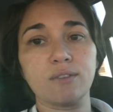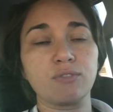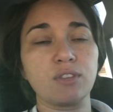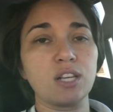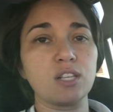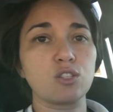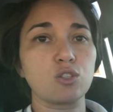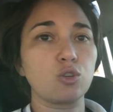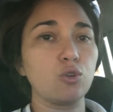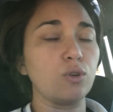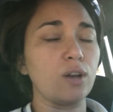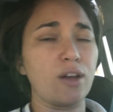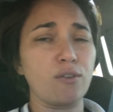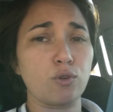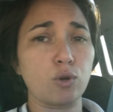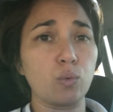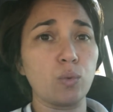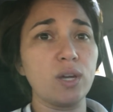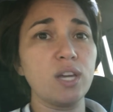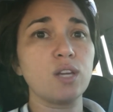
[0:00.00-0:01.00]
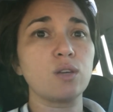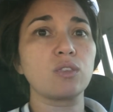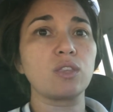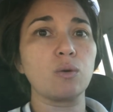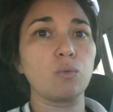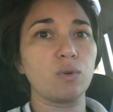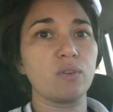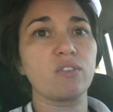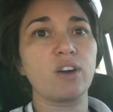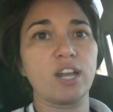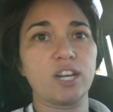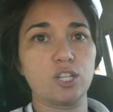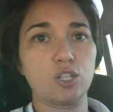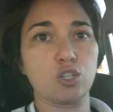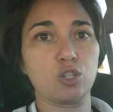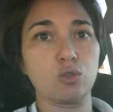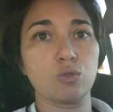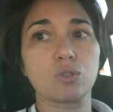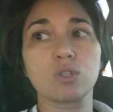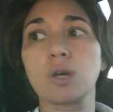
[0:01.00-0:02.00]
If they scoot every week, then we've got
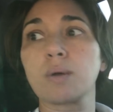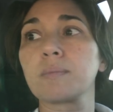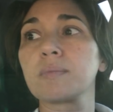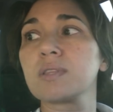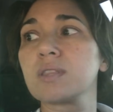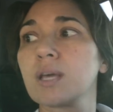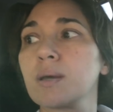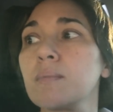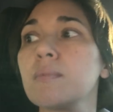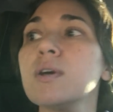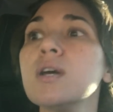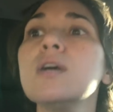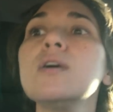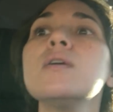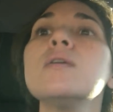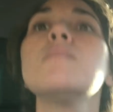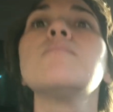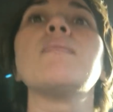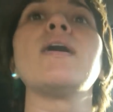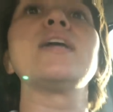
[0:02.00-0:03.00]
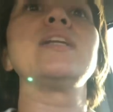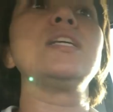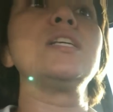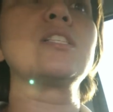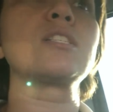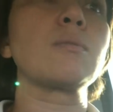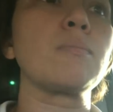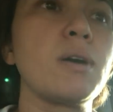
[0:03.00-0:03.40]
issues. I mean, they might need